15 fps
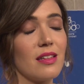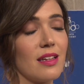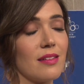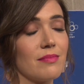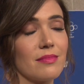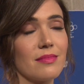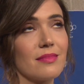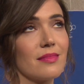that
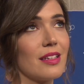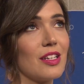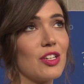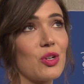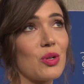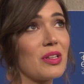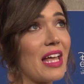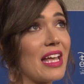
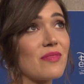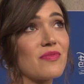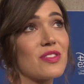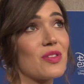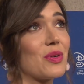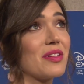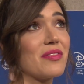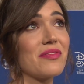your life
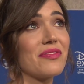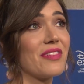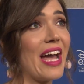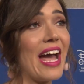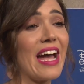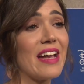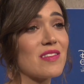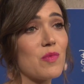sort of
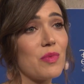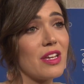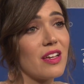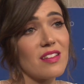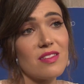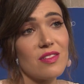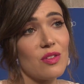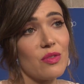has
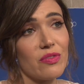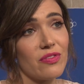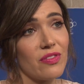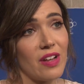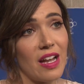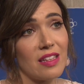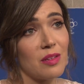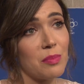because you've
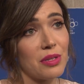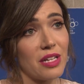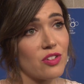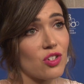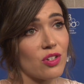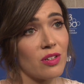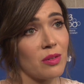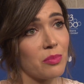had the
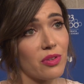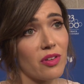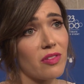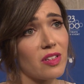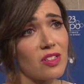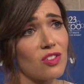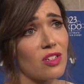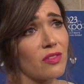pleasure and
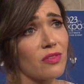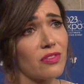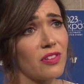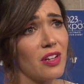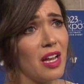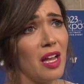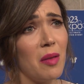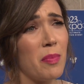privilege of
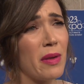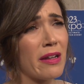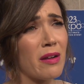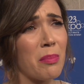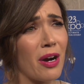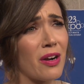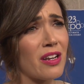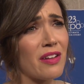being a
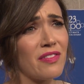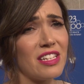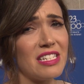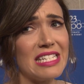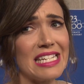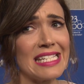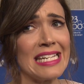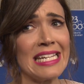part of the
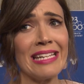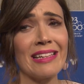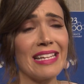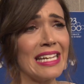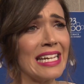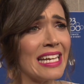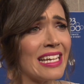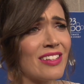Disney
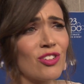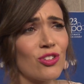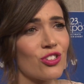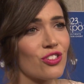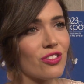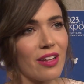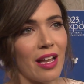lineage.